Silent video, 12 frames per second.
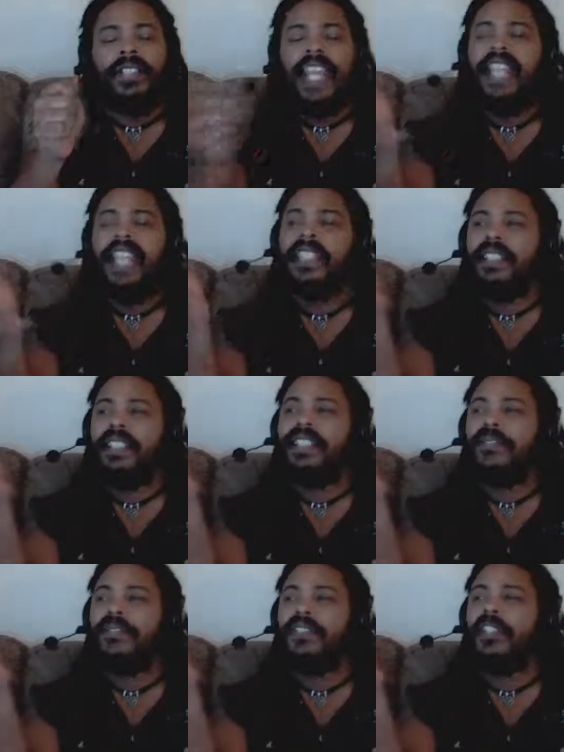the end
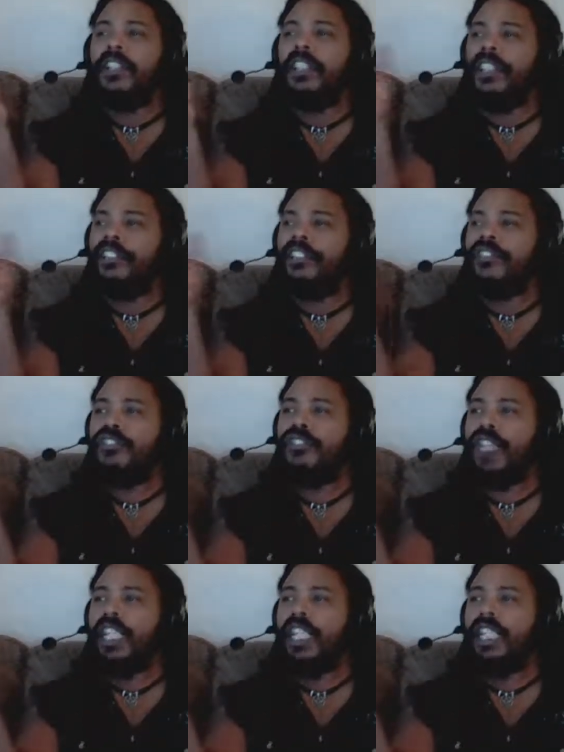result is
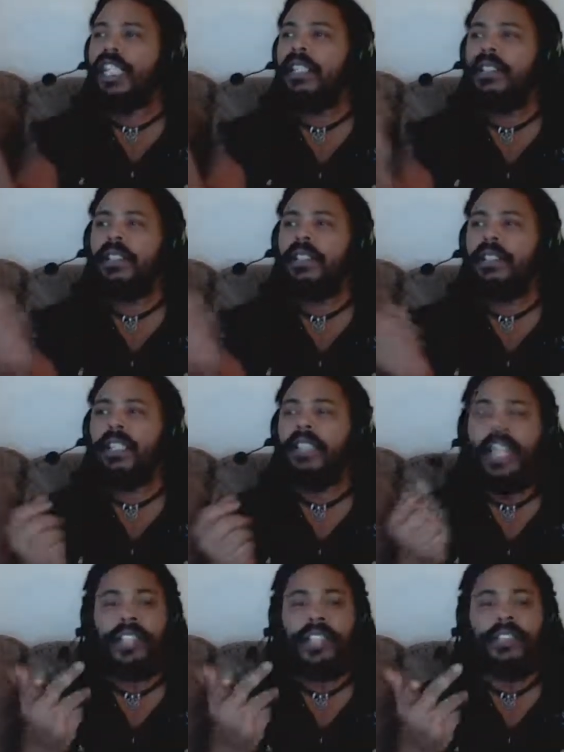tree,
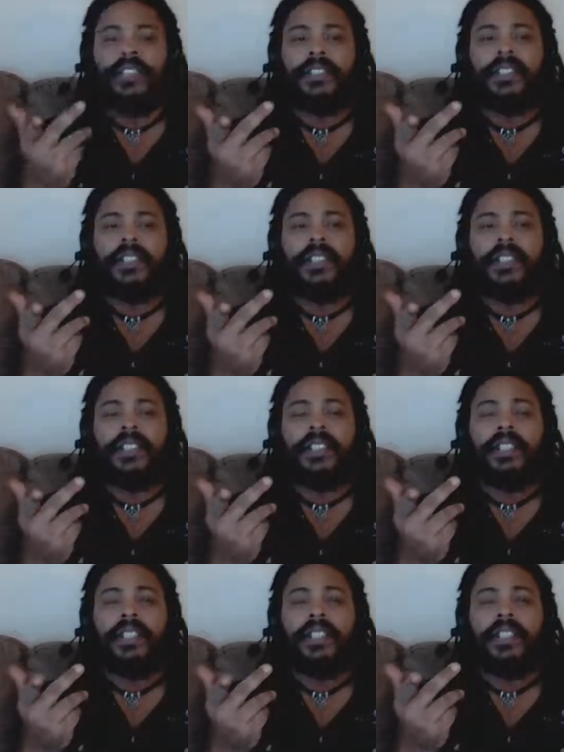yes,
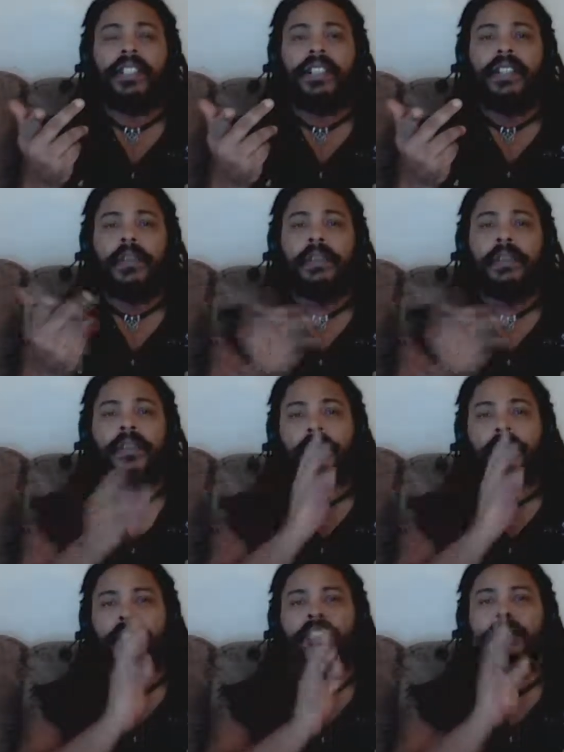but the
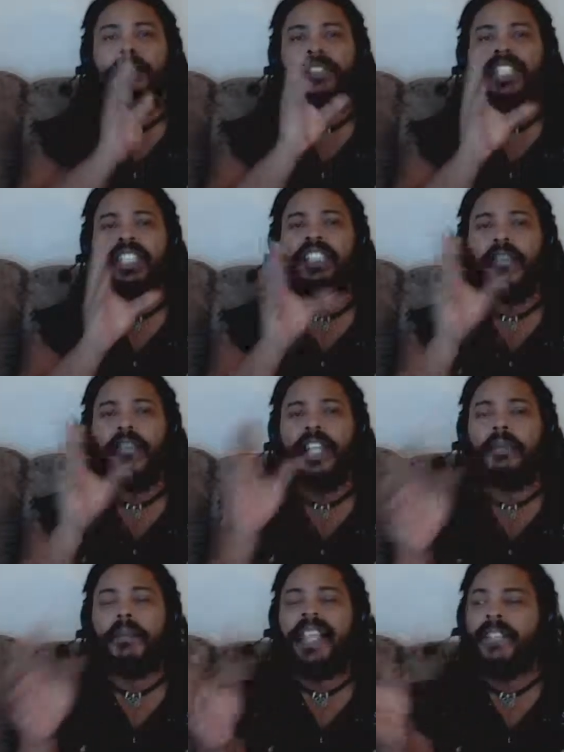principles teach you how
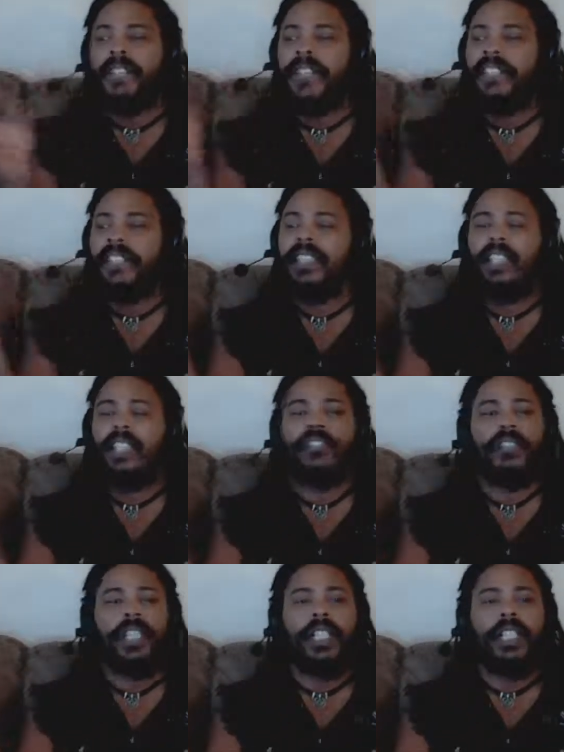to manifest that
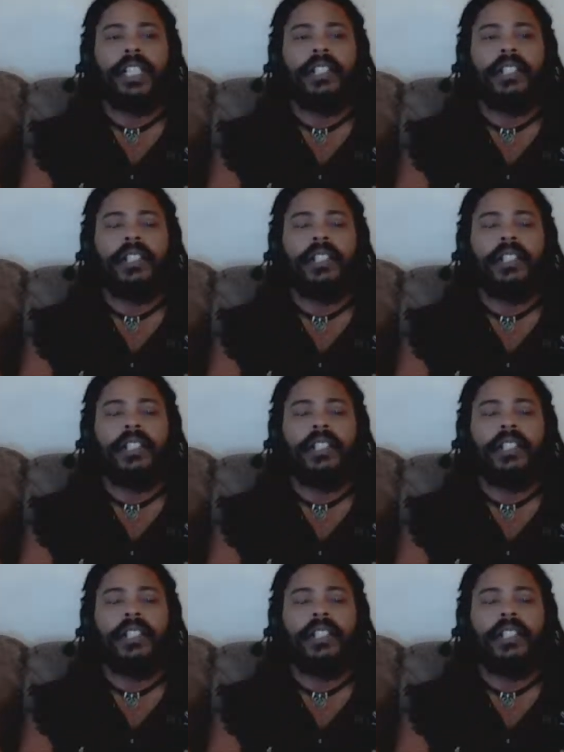tree.